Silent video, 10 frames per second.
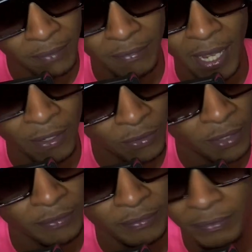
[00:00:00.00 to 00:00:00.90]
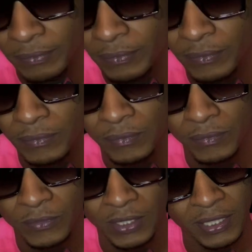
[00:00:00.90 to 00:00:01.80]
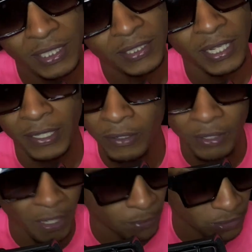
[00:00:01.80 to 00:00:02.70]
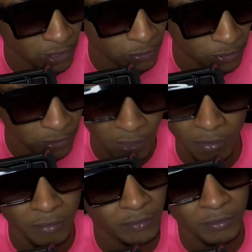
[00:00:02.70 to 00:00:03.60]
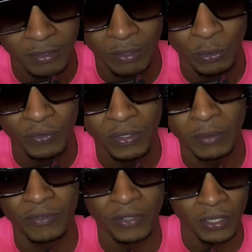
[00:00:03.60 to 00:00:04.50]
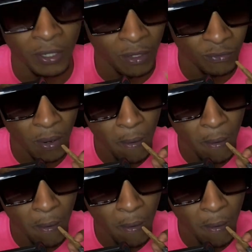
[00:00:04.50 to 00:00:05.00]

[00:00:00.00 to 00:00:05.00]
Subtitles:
I don't know. As he said, he don't came on and said he be feeling off.